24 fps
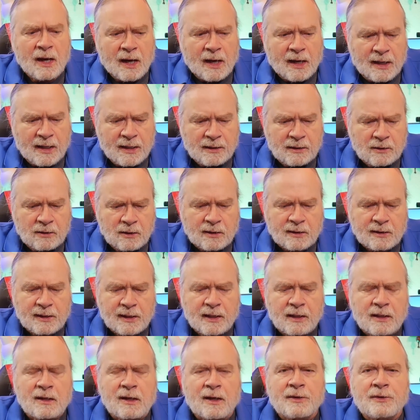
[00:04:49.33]
I looked
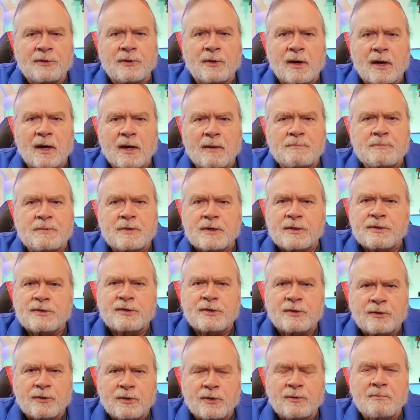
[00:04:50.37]
at other options.
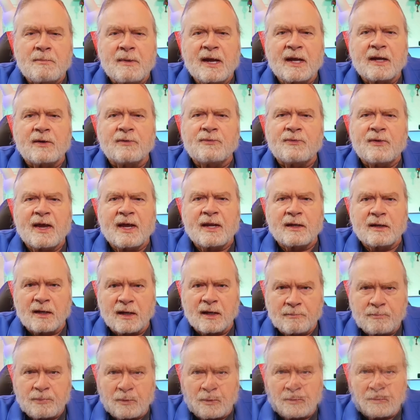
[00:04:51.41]
You could make a fan
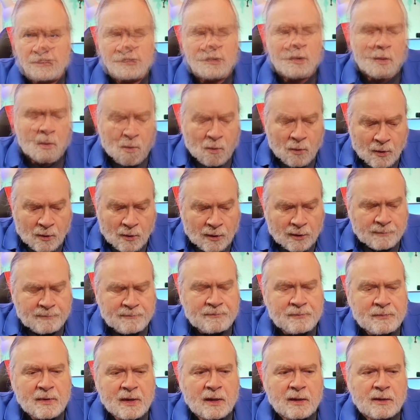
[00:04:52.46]
dipole or
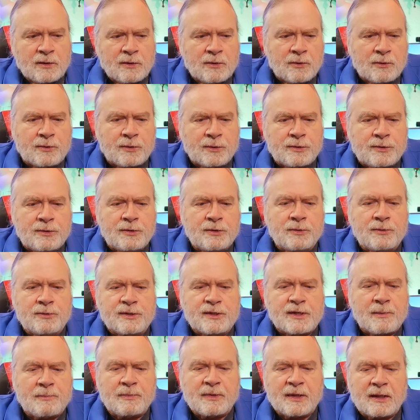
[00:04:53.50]
you could do
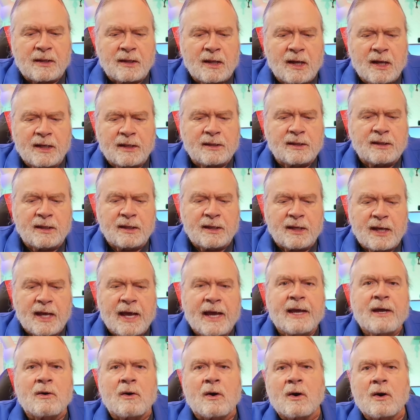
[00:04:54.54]
something like the
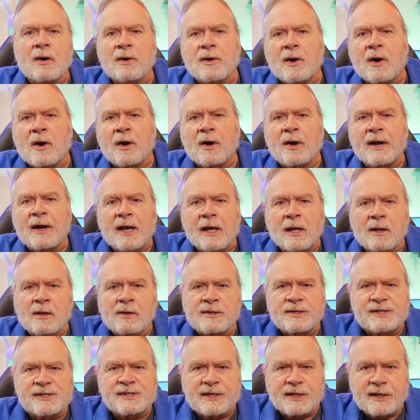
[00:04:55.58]

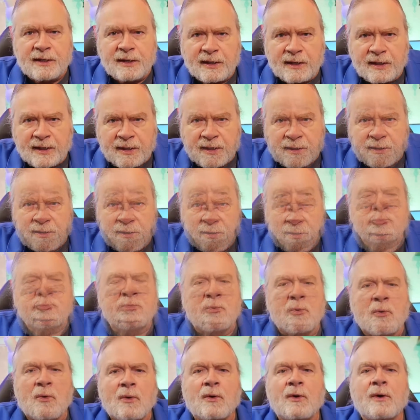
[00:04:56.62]
ARRL's kit
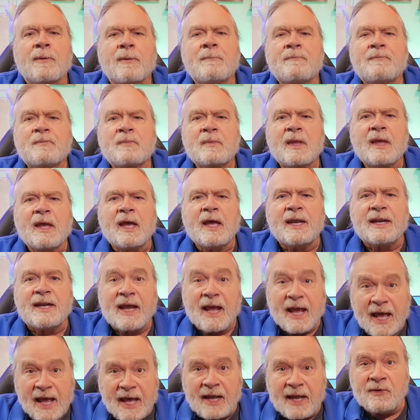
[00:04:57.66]
for an
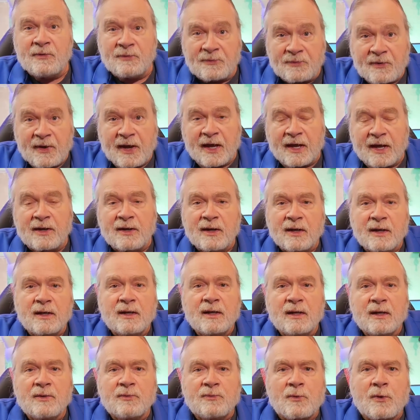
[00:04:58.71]
end-fed fed
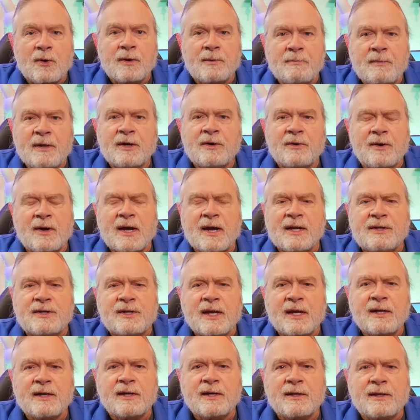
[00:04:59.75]
40 meter
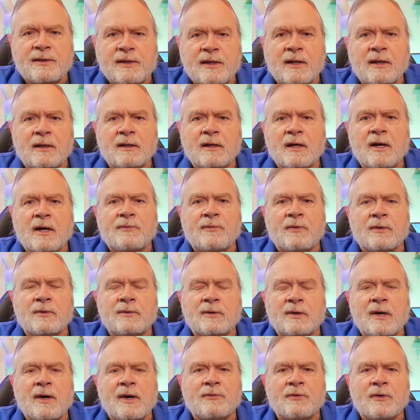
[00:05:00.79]
antenna that'll cover,
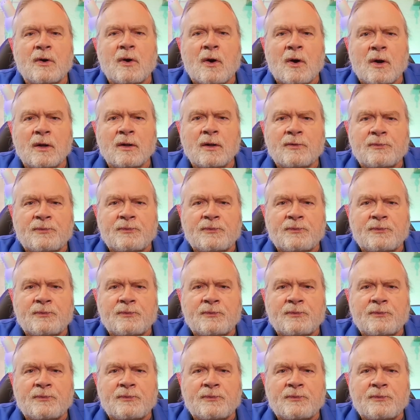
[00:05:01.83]
cover all of